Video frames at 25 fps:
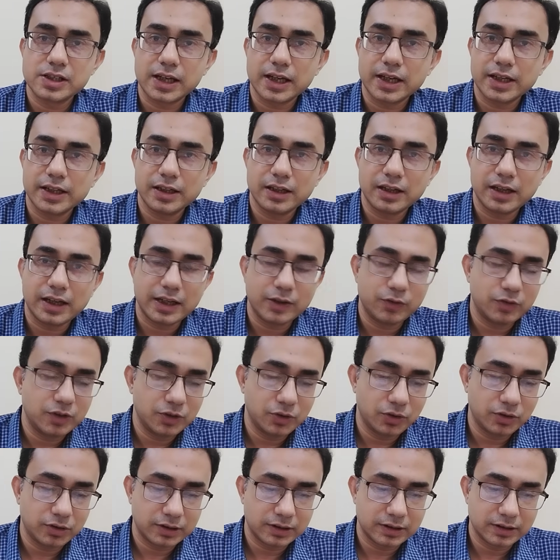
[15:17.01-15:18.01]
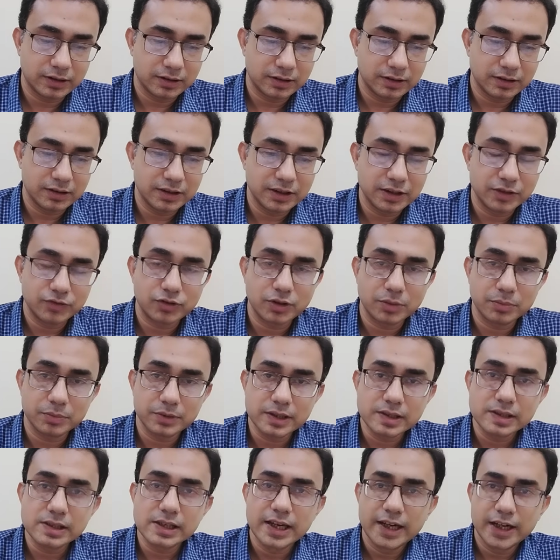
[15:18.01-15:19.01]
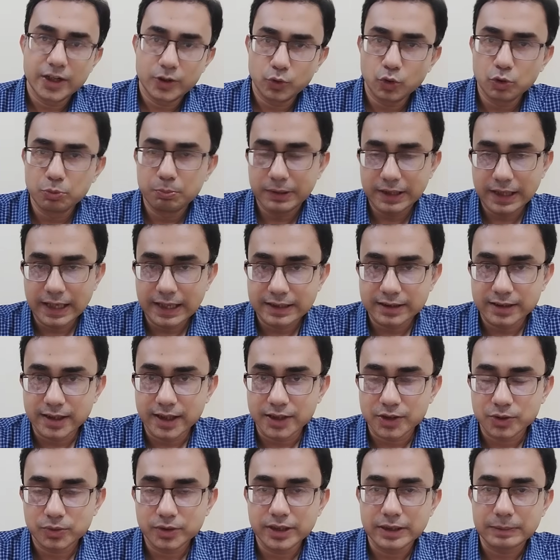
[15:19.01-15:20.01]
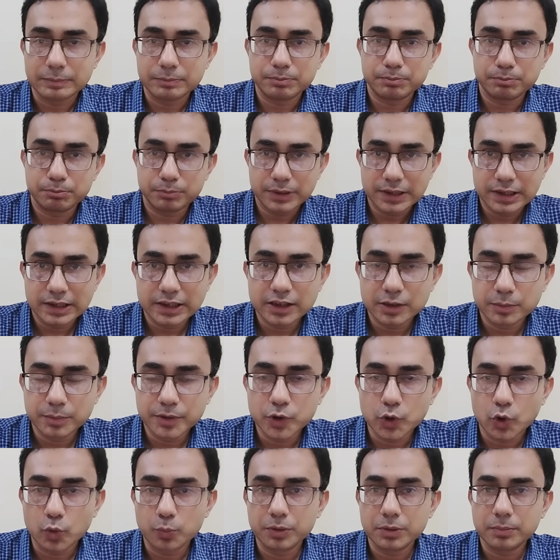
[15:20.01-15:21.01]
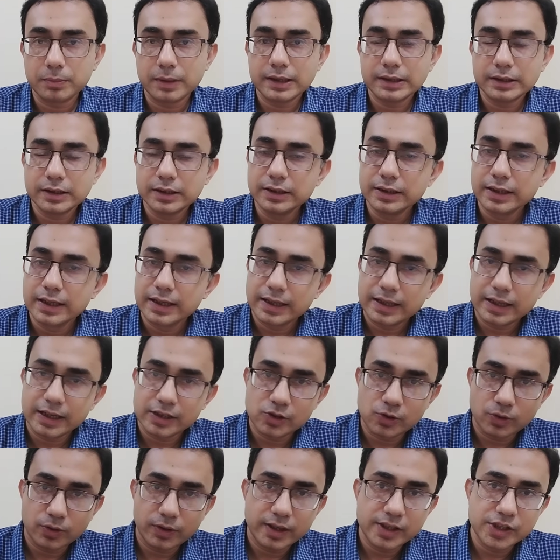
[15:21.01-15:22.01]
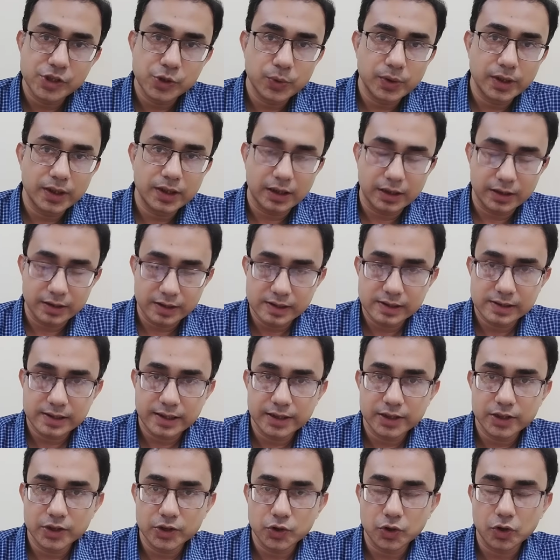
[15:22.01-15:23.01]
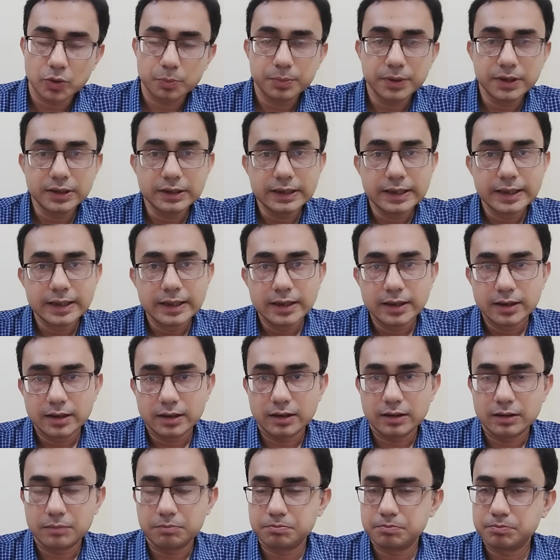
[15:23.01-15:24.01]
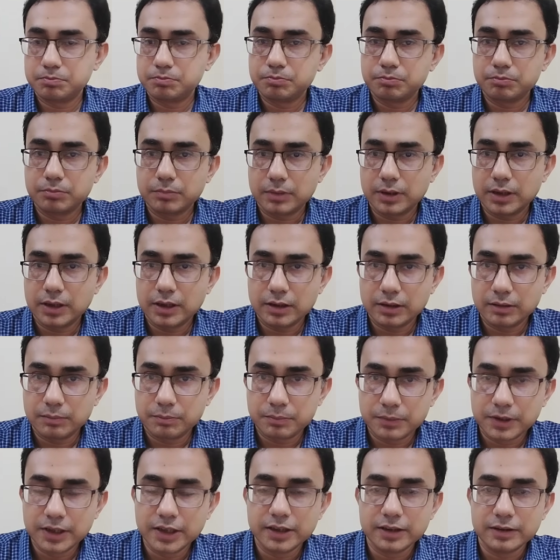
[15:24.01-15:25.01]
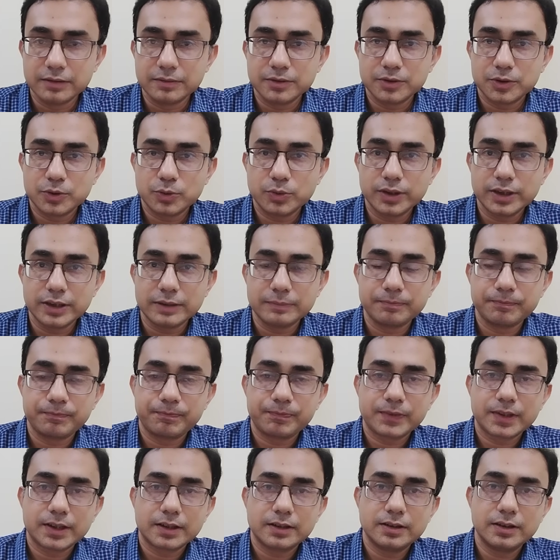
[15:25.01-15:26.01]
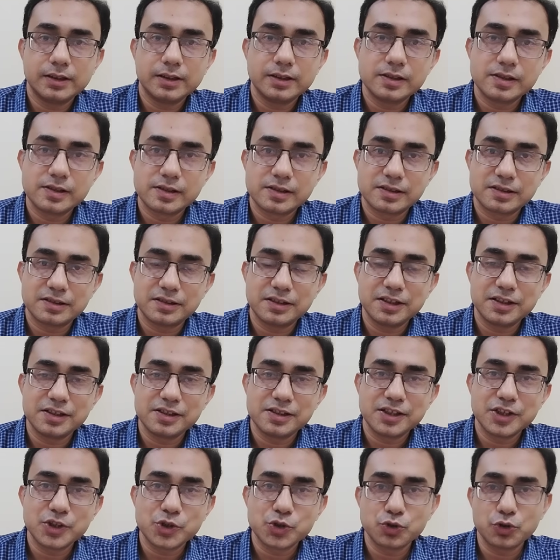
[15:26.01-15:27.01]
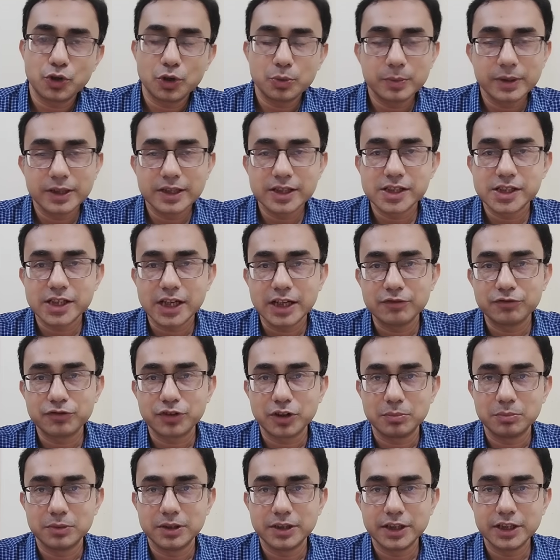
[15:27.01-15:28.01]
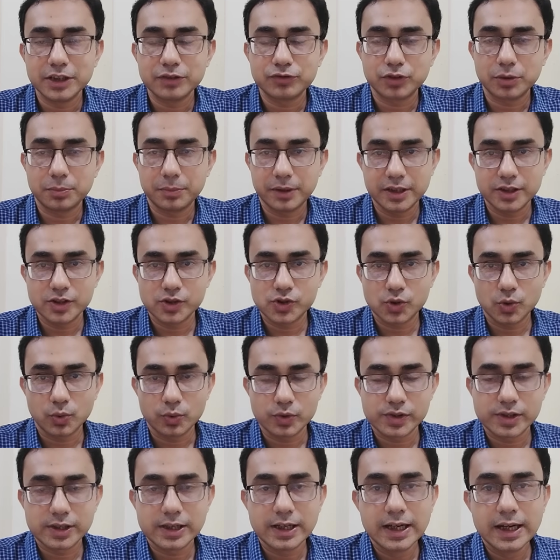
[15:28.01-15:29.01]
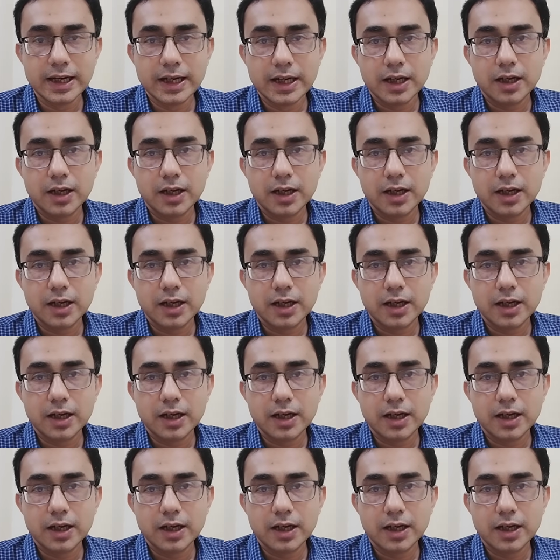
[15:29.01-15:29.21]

I will not learn from this. Don't be like that, okay? Be a little bit open-minded. As long as you can understand the topic, learn, okay? There should not be any shame from learning from any source.